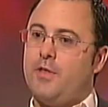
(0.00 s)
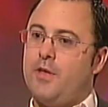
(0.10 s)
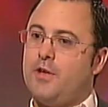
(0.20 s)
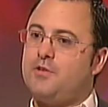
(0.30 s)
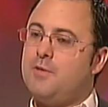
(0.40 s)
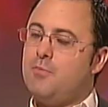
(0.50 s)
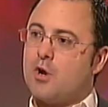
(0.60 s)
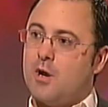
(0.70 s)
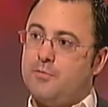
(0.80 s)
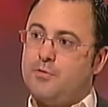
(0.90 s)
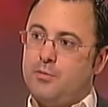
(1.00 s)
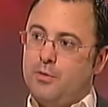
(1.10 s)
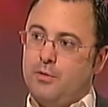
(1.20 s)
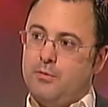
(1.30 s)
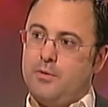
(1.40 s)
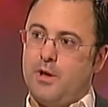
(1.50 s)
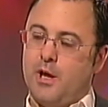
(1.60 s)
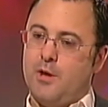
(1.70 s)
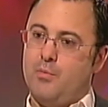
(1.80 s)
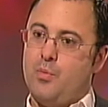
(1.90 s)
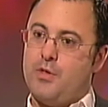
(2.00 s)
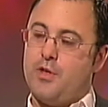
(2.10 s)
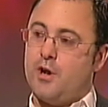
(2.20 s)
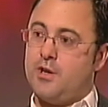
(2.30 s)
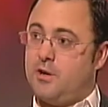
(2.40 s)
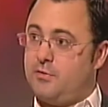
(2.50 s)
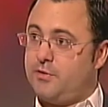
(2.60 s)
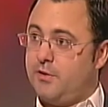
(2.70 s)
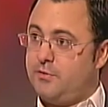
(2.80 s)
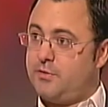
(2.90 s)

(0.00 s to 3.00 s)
They seem more comfortable with the idea of